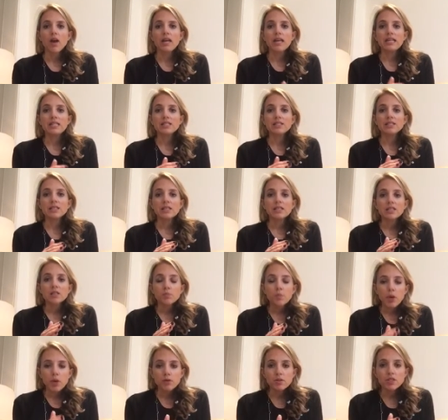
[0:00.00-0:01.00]
It's
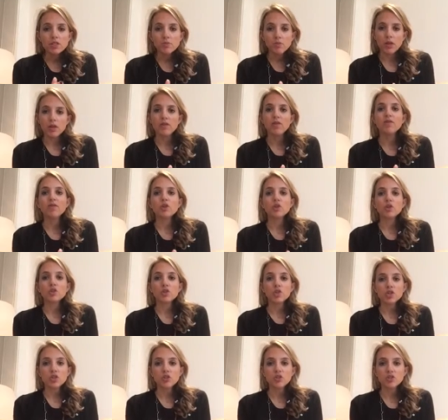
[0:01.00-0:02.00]
supposed to be for your
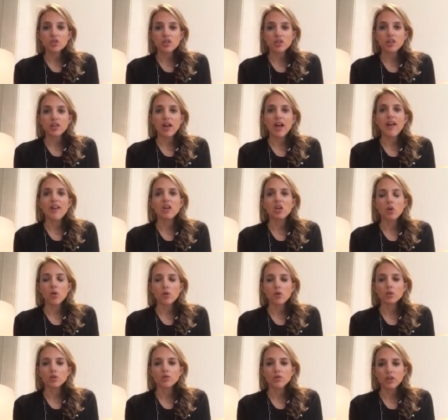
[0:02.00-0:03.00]
children and
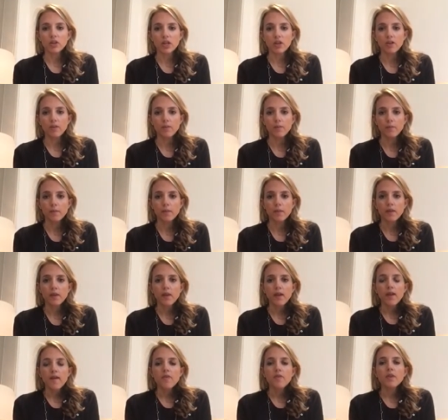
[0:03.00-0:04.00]
not for you.
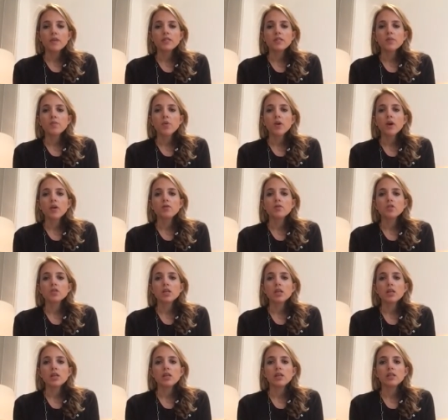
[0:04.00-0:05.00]
This approach
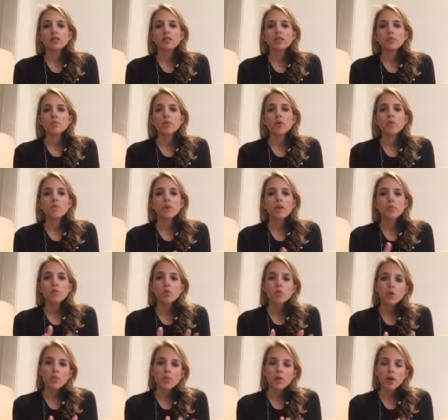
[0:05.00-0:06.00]
is probably
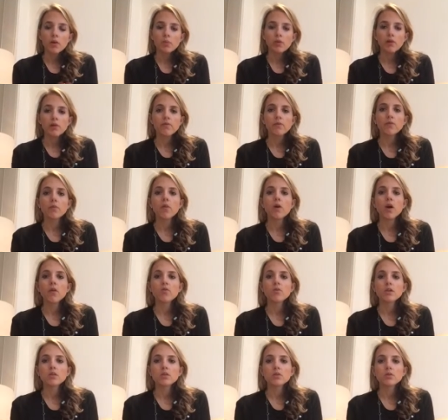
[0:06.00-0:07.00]
more appropriate for
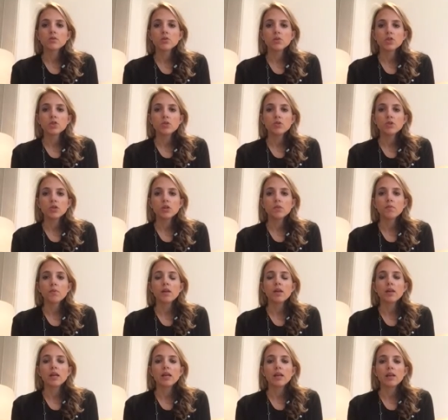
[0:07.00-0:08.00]
primary school children,
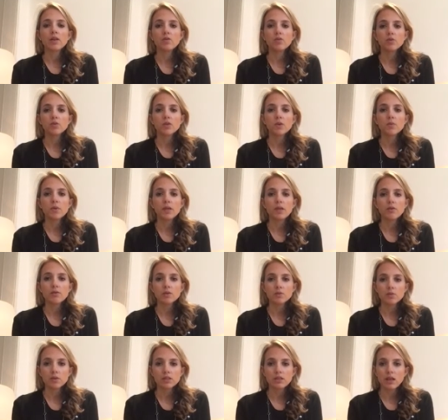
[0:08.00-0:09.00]
but it can also be
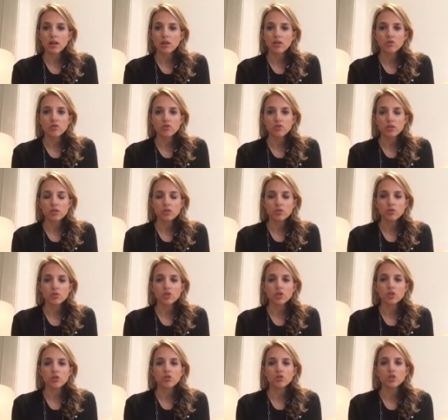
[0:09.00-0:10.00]
used with secondary school
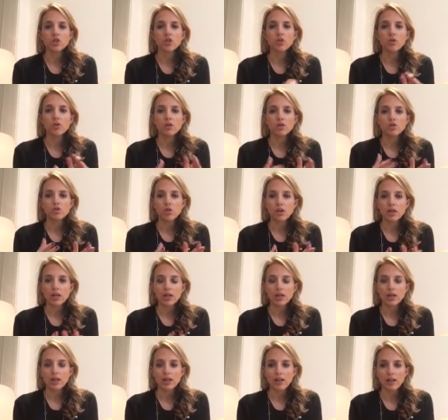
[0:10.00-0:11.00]
children who are
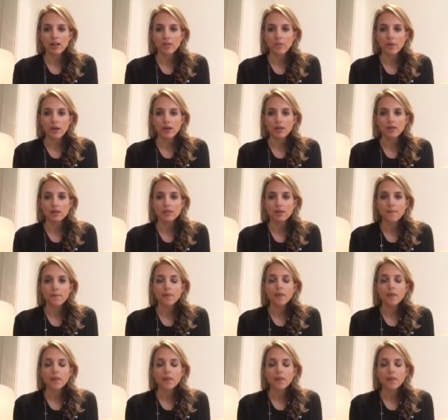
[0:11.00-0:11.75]
struggling a little bit.